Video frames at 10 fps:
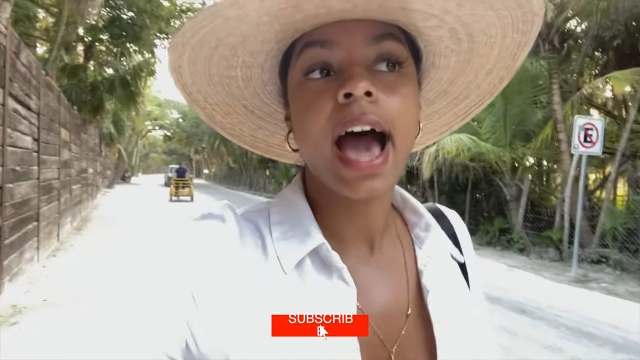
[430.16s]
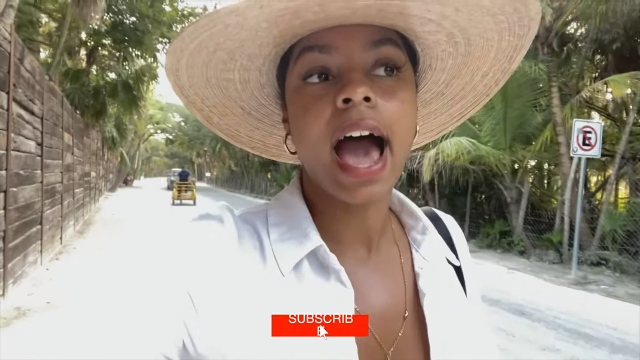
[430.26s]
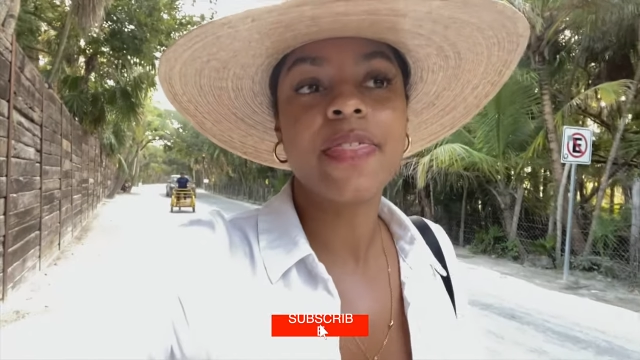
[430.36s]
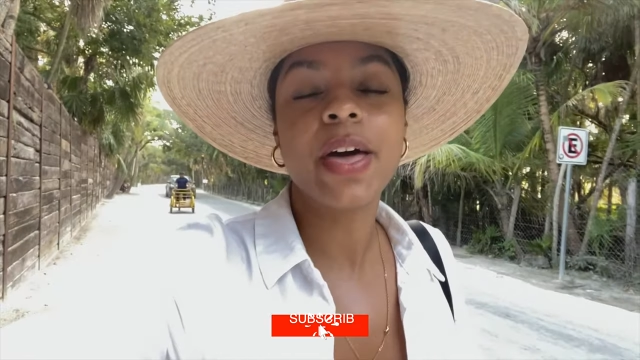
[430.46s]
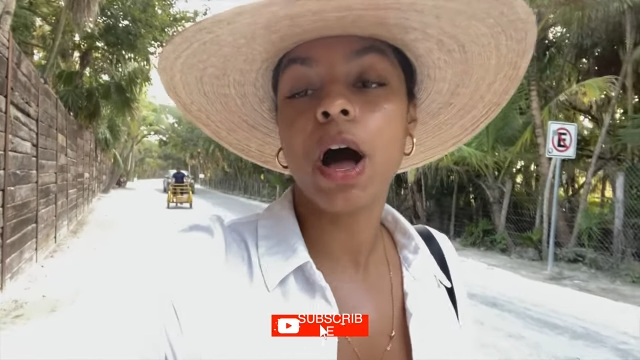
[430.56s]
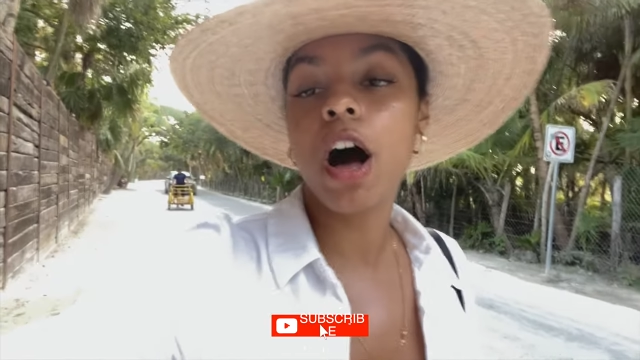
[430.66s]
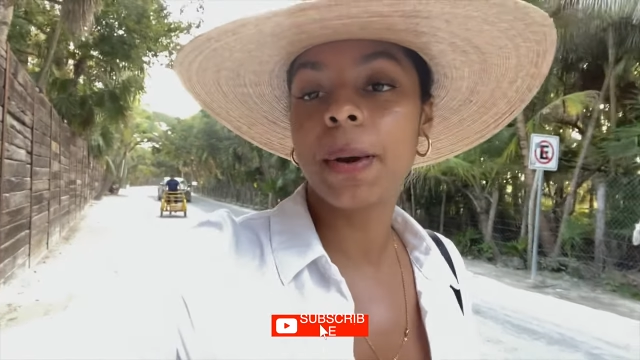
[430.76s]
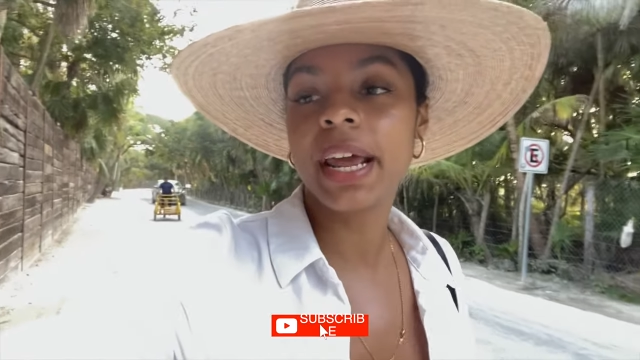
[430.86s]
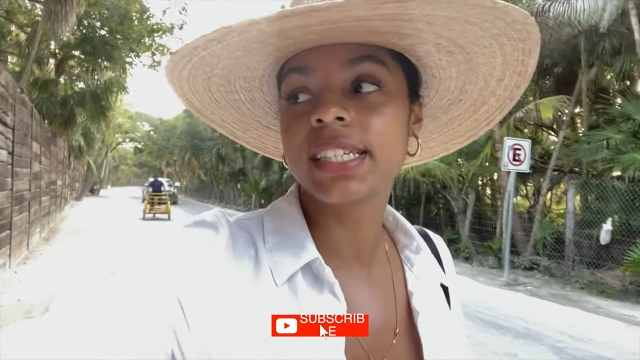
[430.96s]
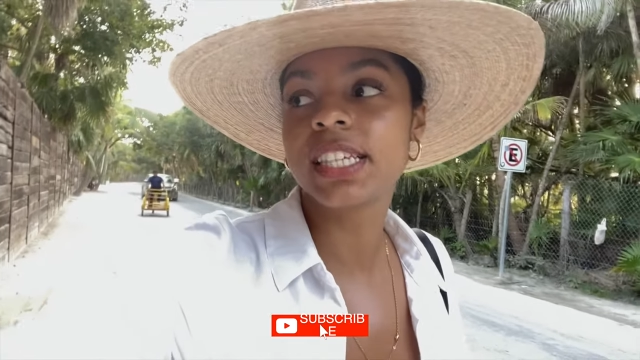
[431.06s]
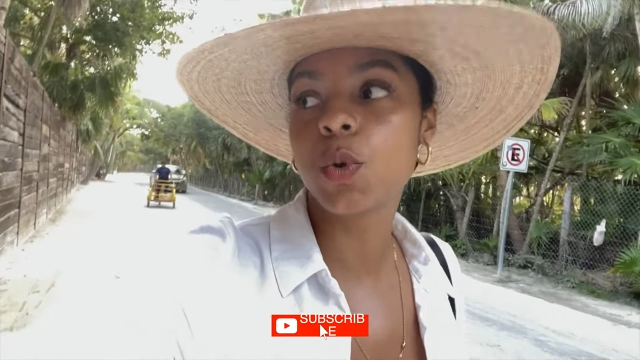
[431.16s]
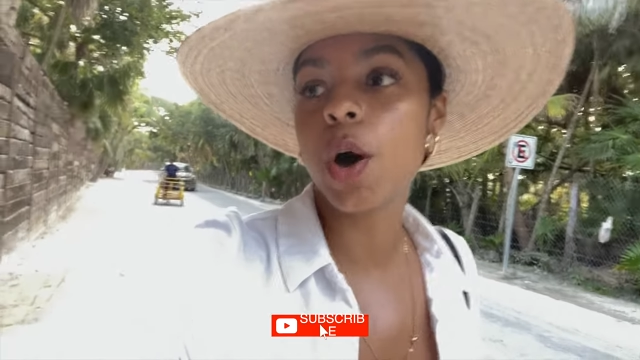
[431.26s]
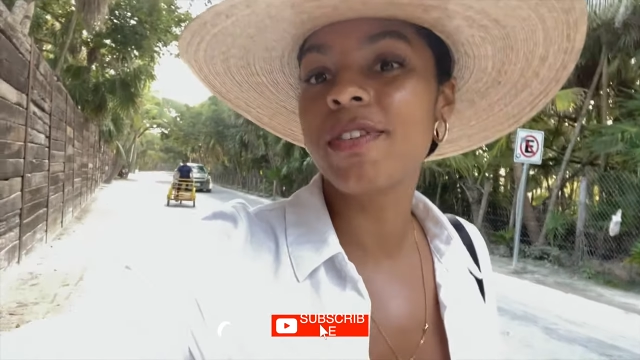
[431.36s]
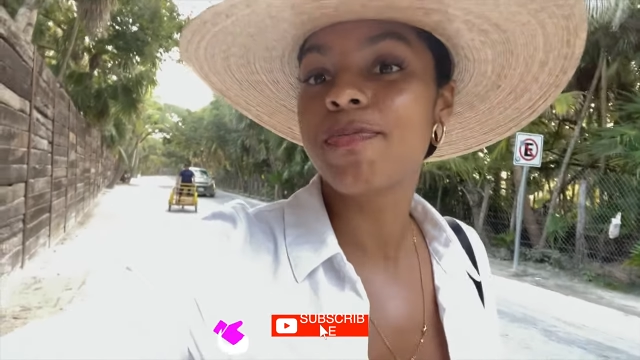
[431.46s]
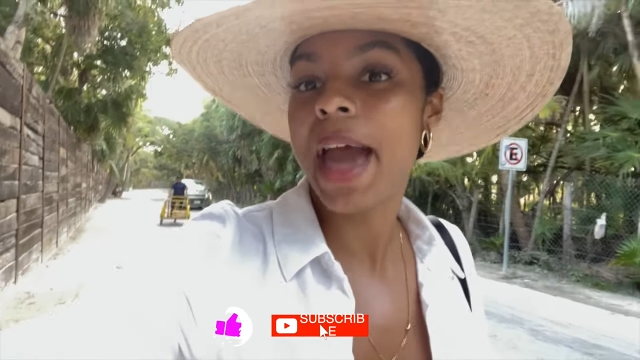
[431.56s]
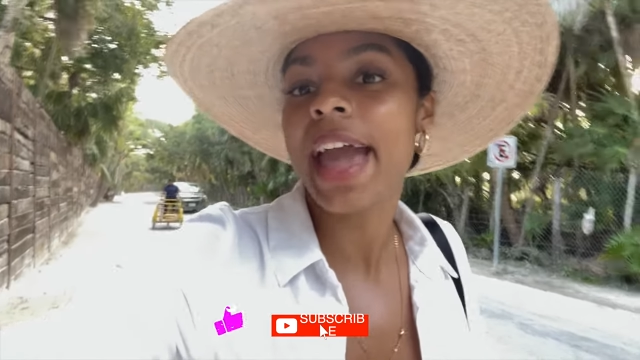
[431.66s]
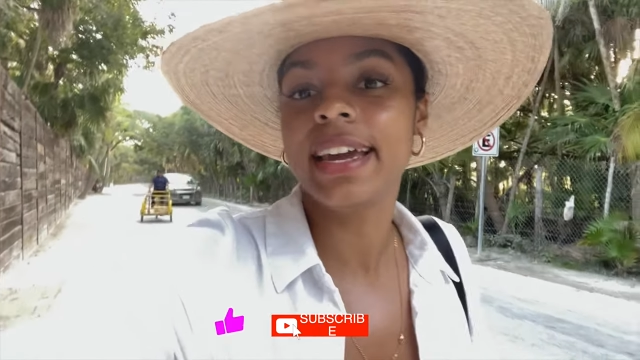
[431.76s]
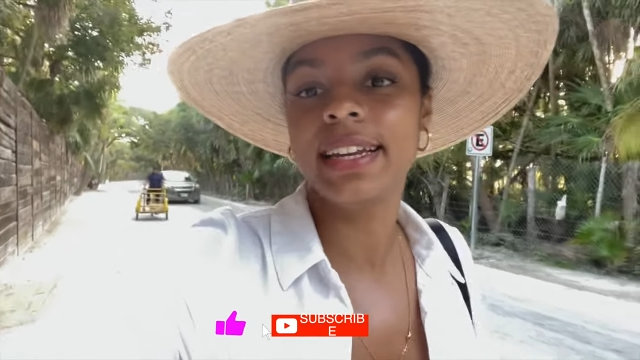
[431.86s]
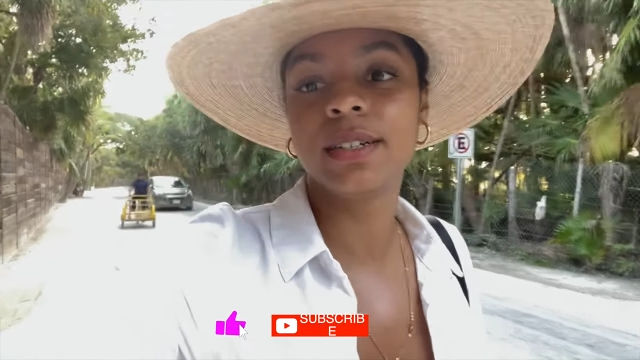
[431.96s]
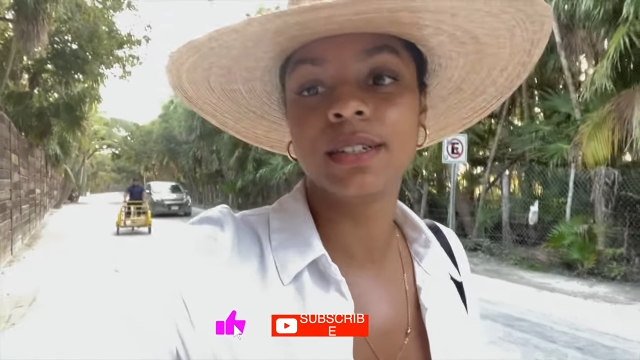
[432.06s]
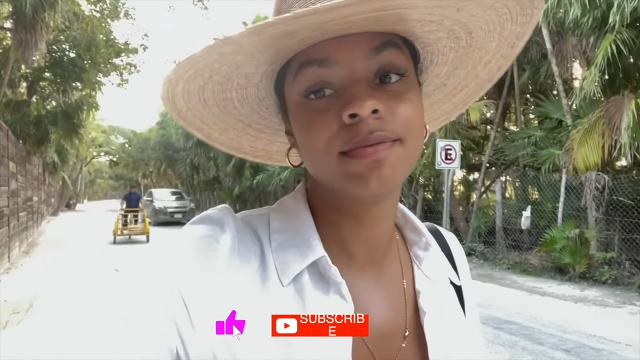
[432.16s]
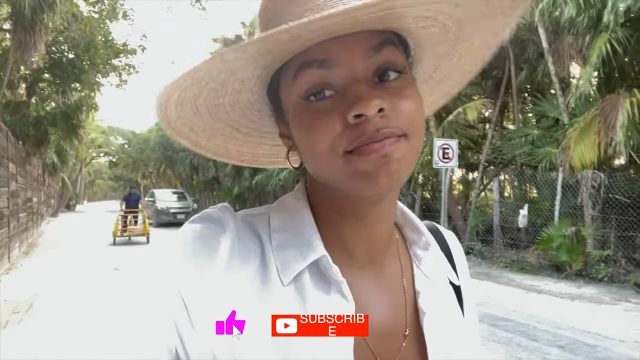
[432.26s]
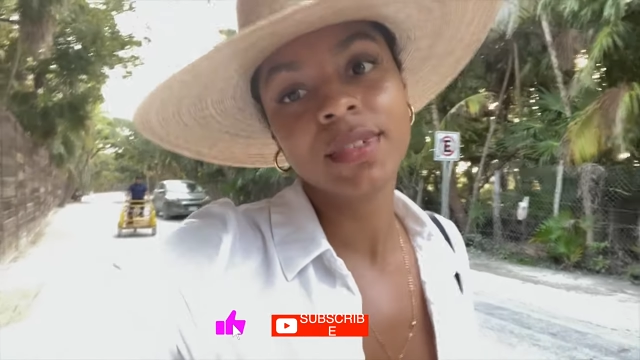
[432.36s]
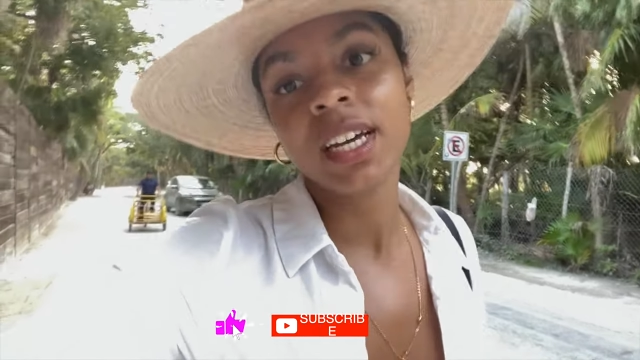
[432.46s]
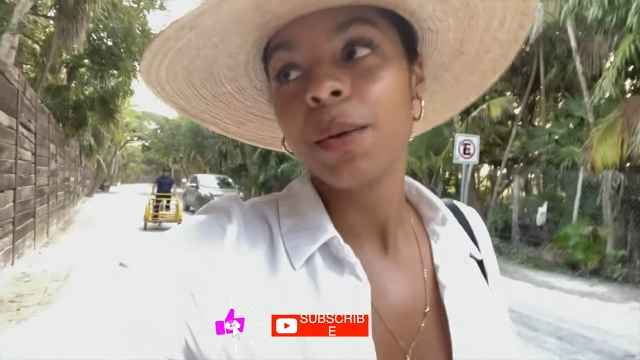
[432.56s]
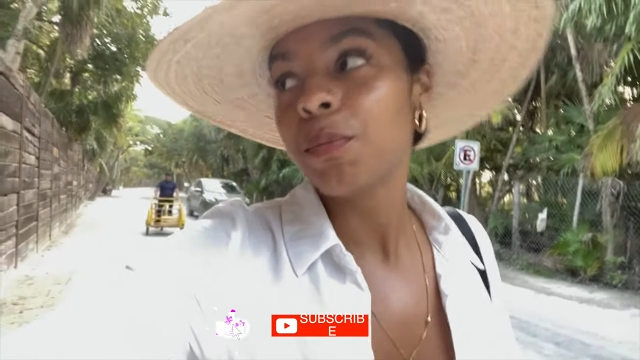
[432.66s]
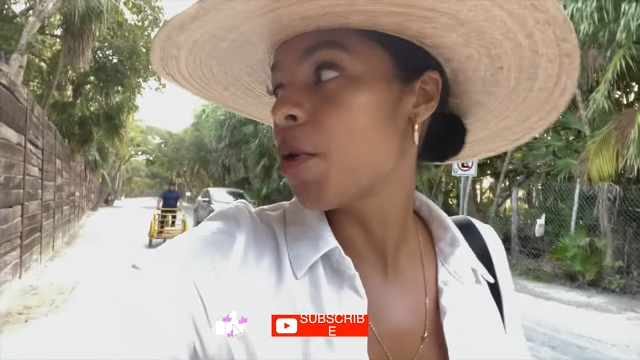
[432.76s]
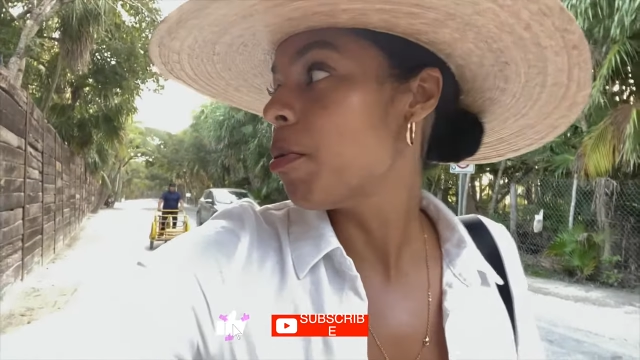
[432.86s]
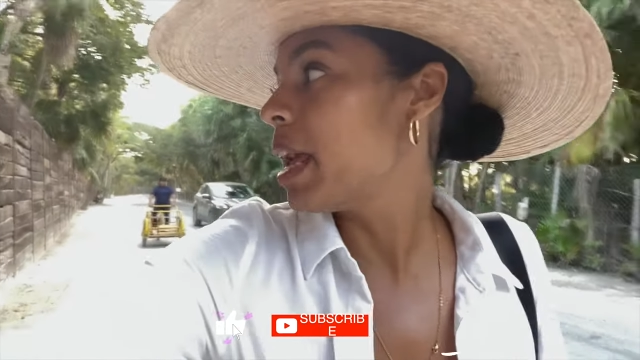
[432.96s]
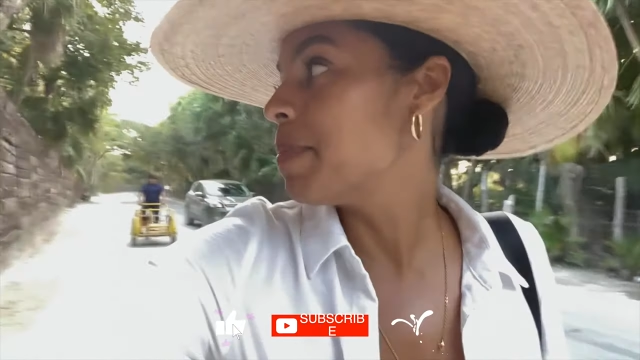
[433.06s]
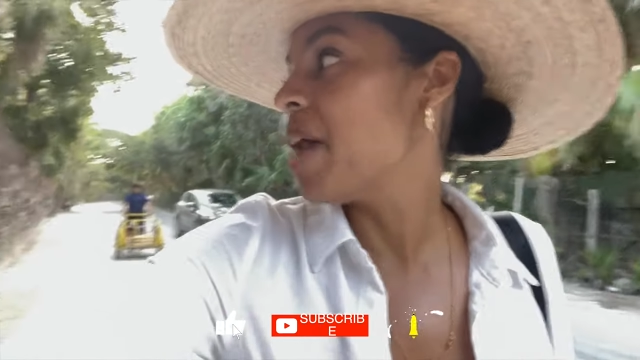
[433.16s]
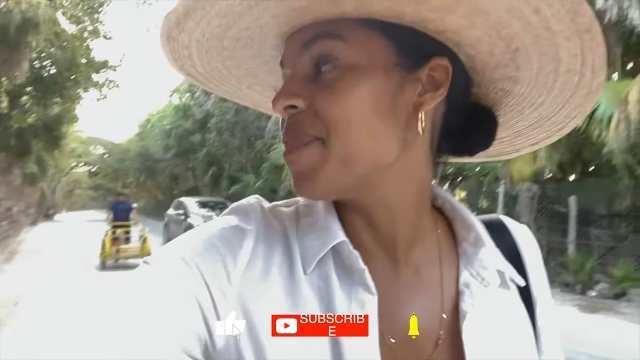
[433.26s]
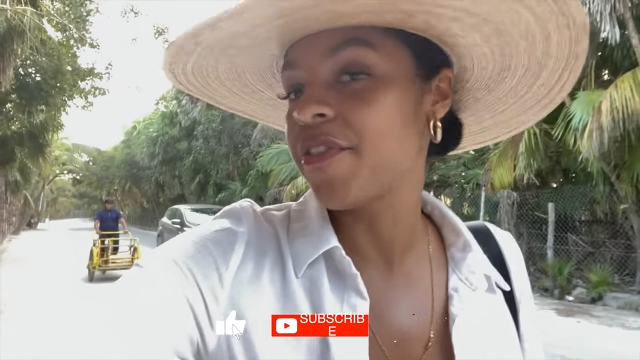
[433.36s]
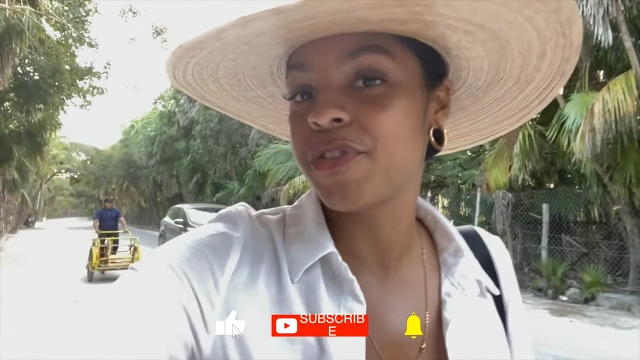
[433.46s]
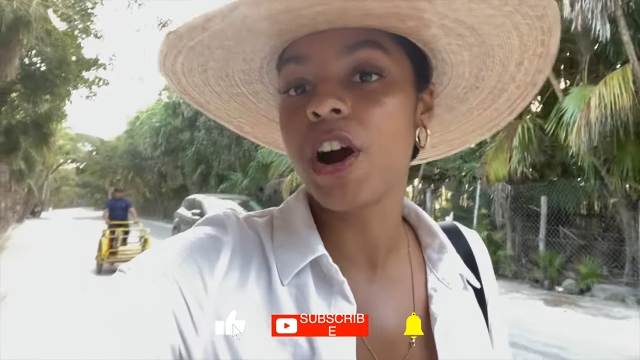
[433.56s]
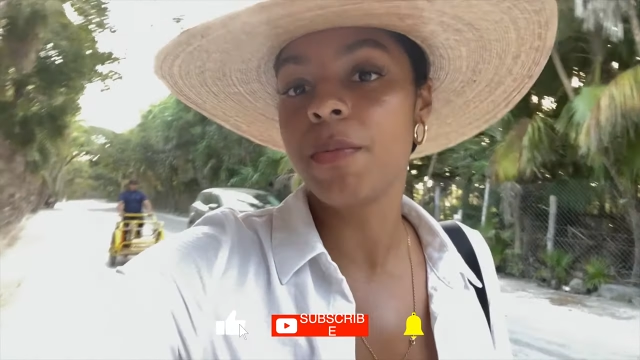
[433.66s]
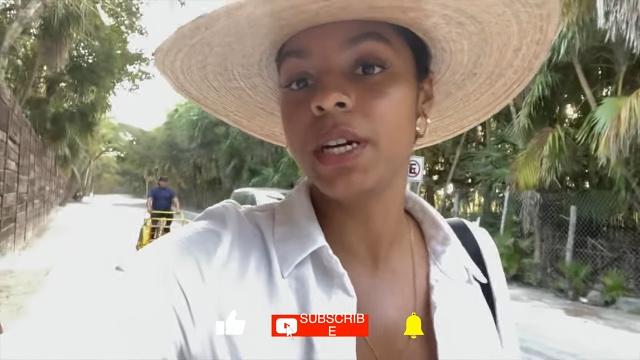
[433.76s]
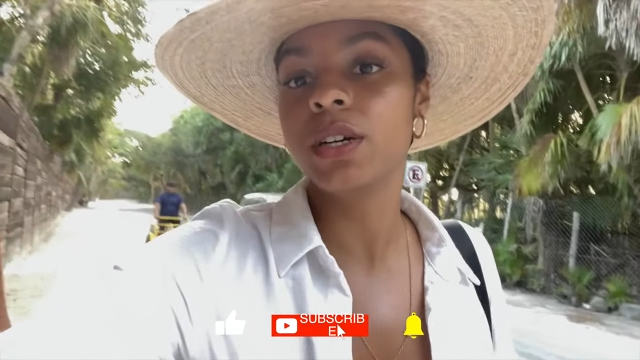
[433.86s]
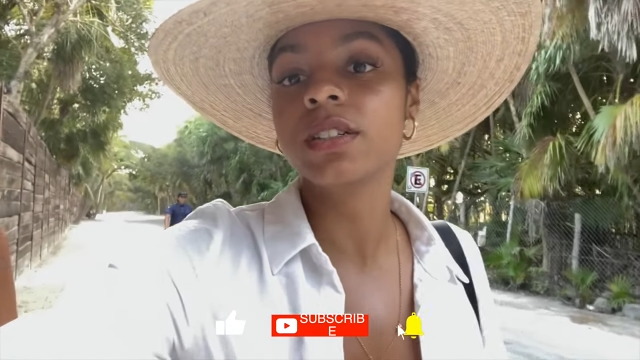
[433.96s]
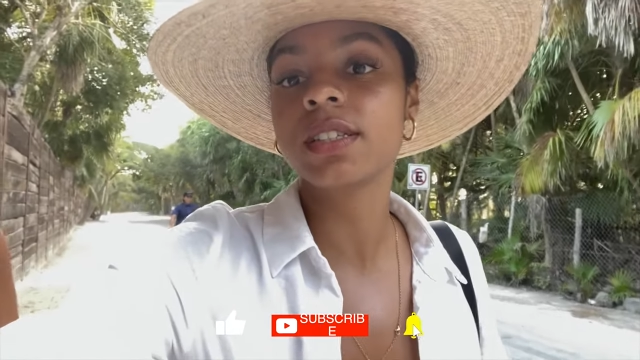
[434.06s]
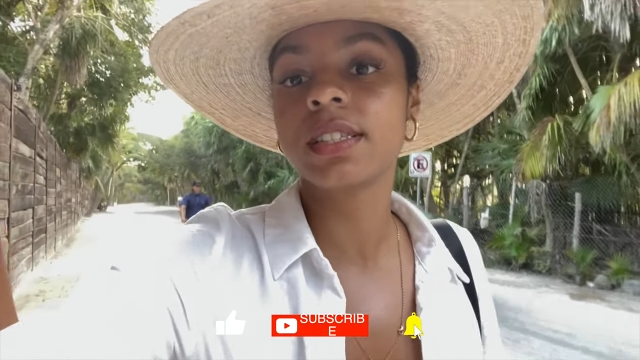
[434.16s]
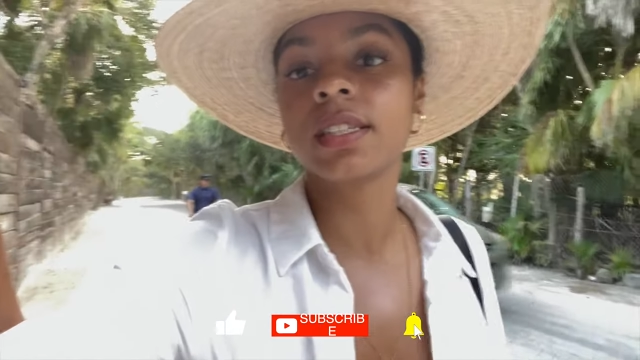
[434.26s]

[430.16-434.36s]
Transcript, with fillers: And there are places where we paid probably about that for our meals.